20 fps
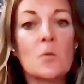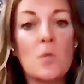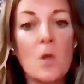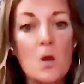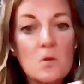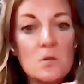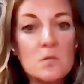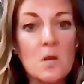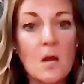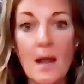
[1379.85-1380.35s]

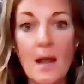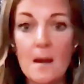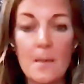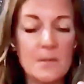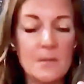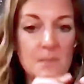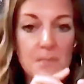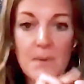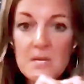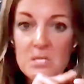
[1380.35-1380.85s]
So those
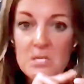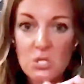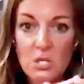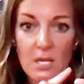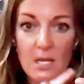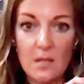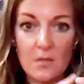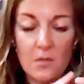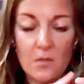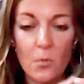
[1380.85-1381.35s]
are, and
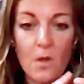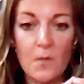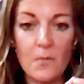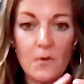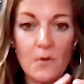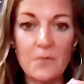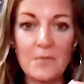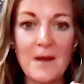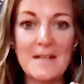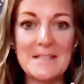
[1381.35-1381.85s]
especially
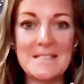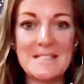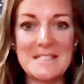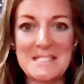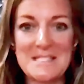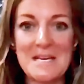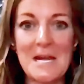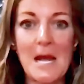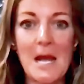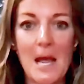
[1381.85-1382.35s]
the one with
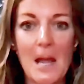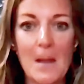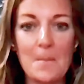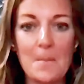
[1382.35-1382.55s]
rest is